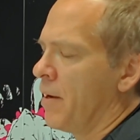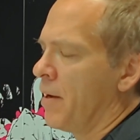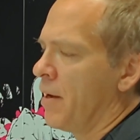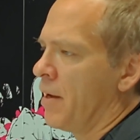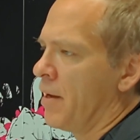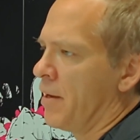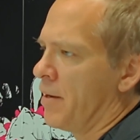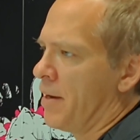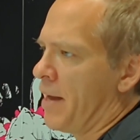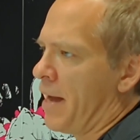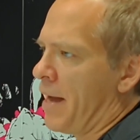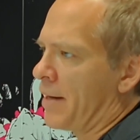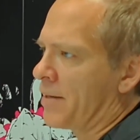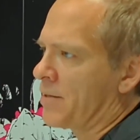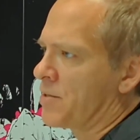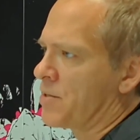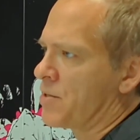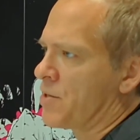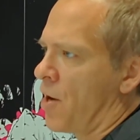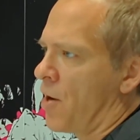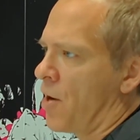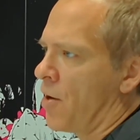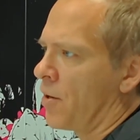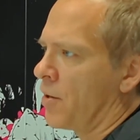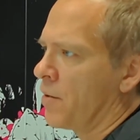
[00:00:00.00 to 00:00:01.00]
Knack's
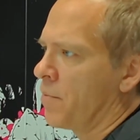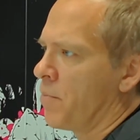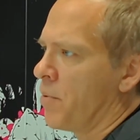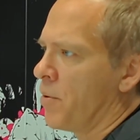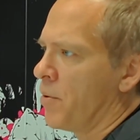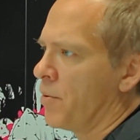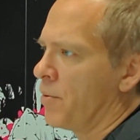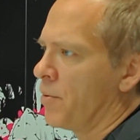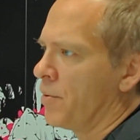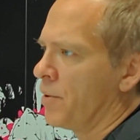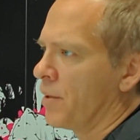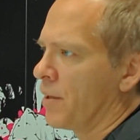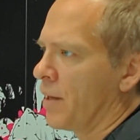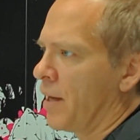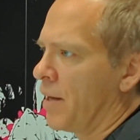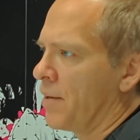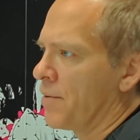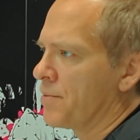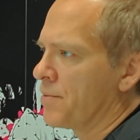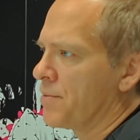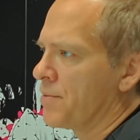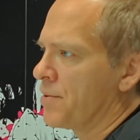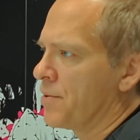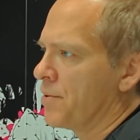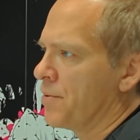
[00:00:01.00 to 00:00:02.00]
dark mode
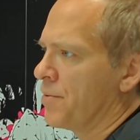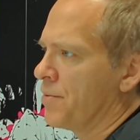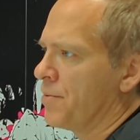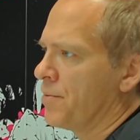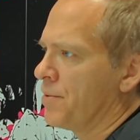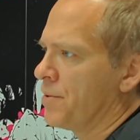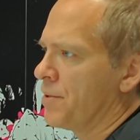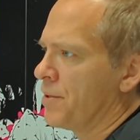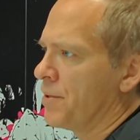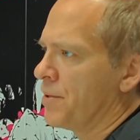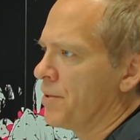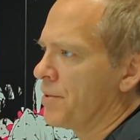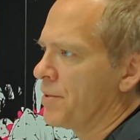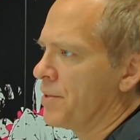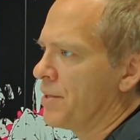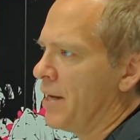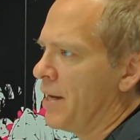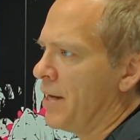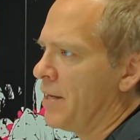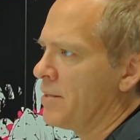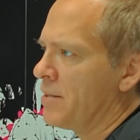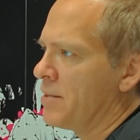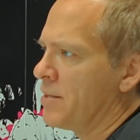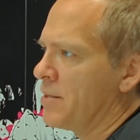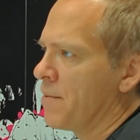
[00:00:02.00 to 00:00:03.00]
allows you to
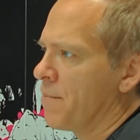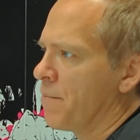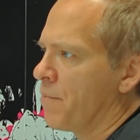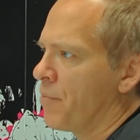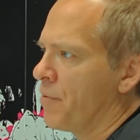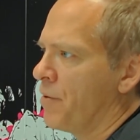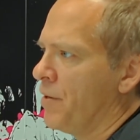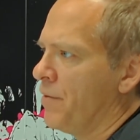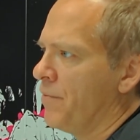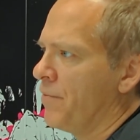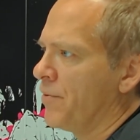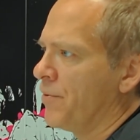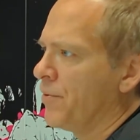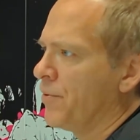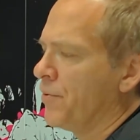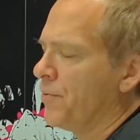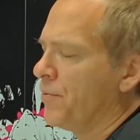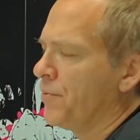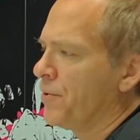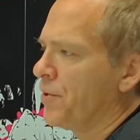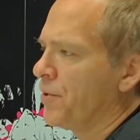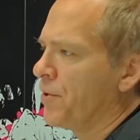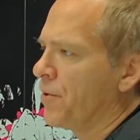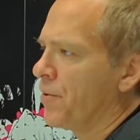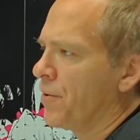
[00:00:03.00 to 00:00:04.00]
test and preview
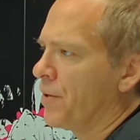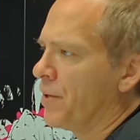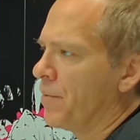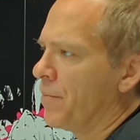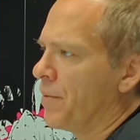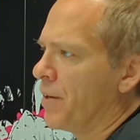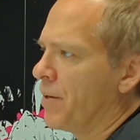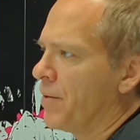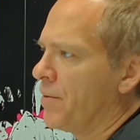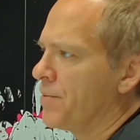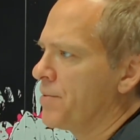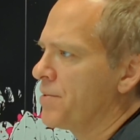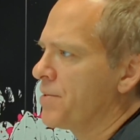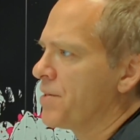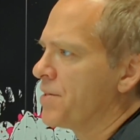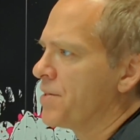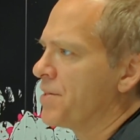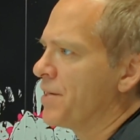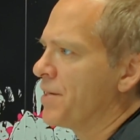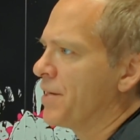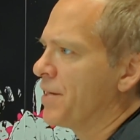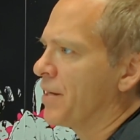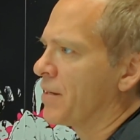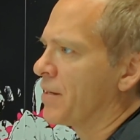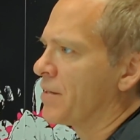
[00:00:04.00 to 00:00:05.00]
your emails to
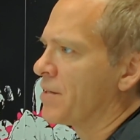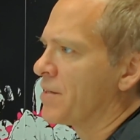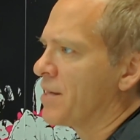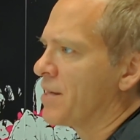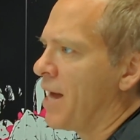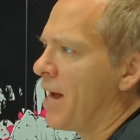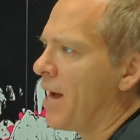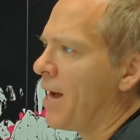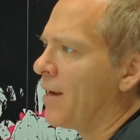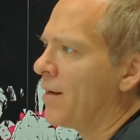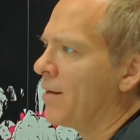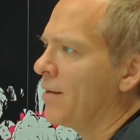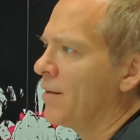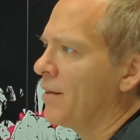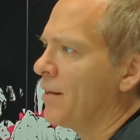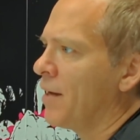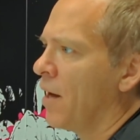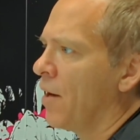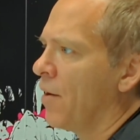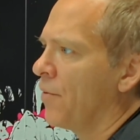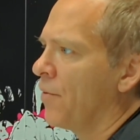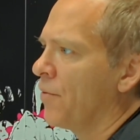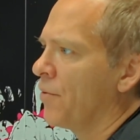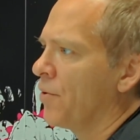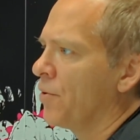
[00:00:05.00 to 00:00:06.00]
see exactly
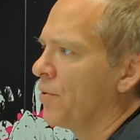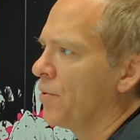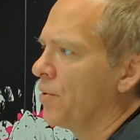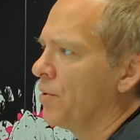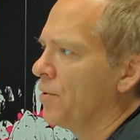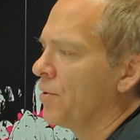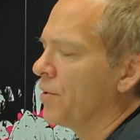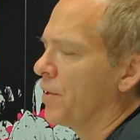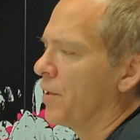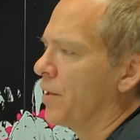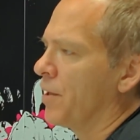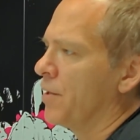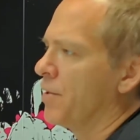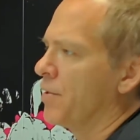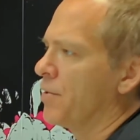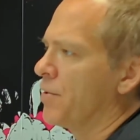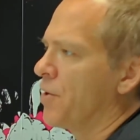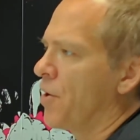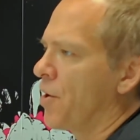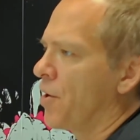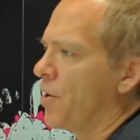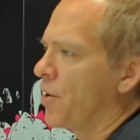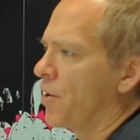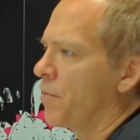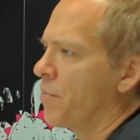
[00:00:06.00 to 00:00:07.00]
how they'll look in
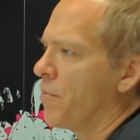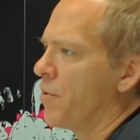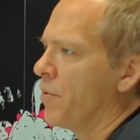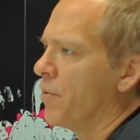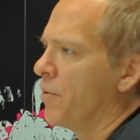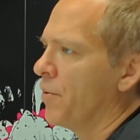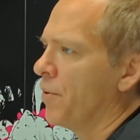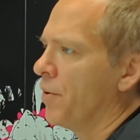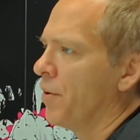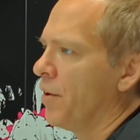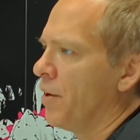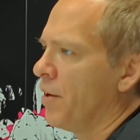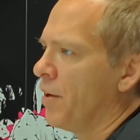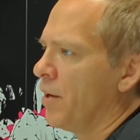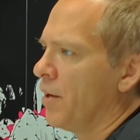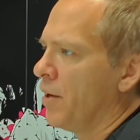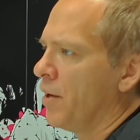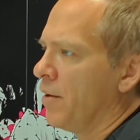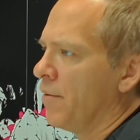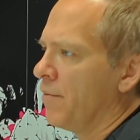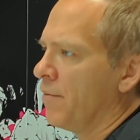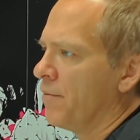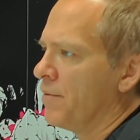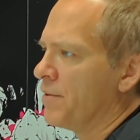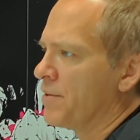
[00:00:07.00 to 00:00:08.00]
dark mode.
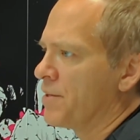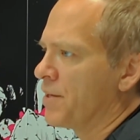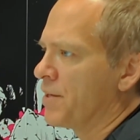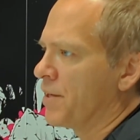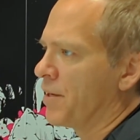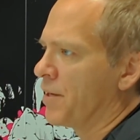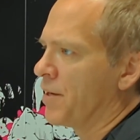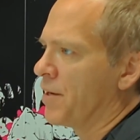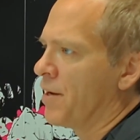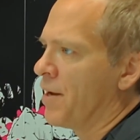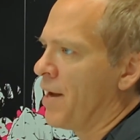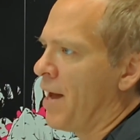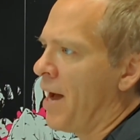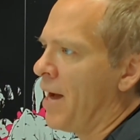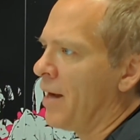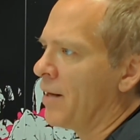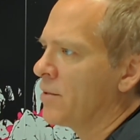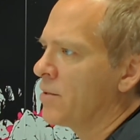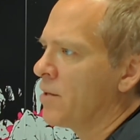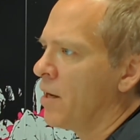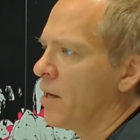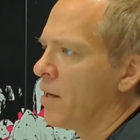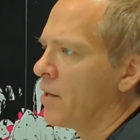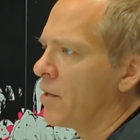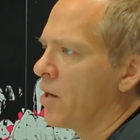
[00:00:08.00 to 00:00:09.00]
Visit
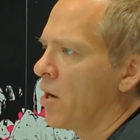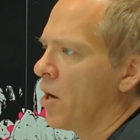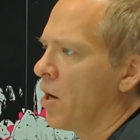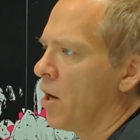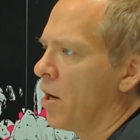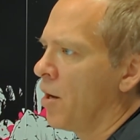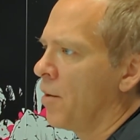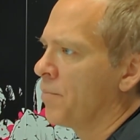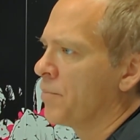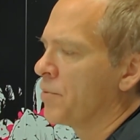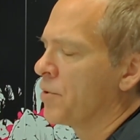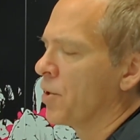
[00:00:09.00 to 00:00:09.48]
knack.com to